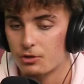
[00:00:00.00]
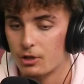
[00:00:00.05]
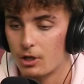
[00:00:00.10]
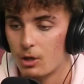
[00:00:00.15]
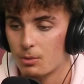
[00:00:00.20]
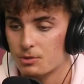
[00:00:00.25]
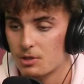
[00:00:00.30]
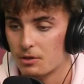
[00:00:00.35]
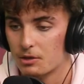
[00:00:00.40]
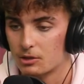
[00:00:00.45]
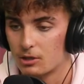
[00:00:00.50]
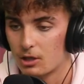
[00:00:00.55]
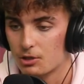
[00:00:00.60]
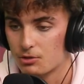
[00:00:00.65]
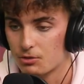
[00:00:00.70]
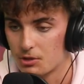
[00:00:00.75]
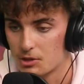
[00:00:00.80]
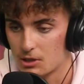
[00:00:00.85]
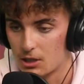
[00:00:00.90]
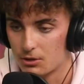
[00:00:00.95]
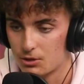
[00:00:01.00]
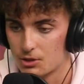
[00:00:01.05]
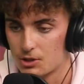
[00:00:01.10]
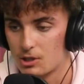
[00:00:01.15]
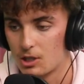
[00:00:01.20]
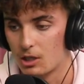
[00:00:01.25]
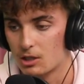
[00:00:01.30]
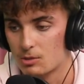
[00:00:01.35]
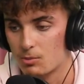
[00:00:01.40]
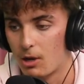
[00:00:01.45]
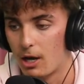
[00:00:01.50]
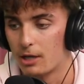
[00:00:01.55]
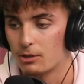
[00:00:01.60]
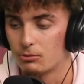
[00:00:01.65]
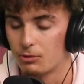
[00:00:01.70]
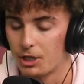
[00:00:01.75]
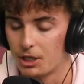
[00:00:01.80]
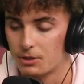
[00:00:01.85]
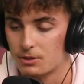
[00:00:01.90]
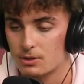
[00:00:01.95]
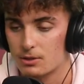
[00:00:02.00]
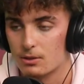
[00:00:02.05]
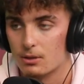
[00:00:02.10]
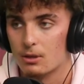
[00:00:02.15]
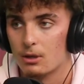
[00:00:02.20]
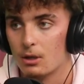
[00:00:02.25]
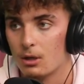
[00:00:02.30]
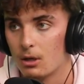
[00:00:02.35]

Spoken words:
that helps other countries, not just stands by and waits.